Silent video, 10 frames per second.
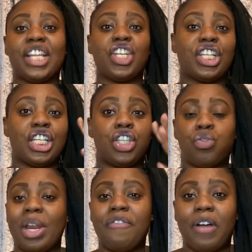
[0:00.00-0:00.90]
just
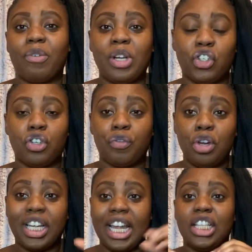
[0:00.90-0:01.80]
25 questions of you
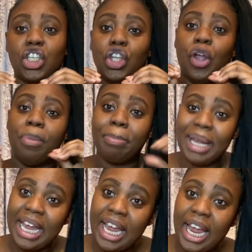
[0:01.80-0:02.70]
getting to know
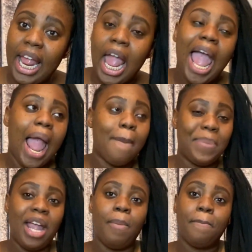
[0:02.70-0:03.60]
me a
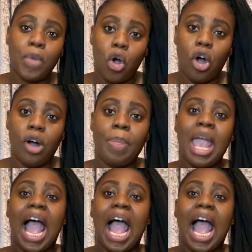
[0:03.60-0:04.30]
bit more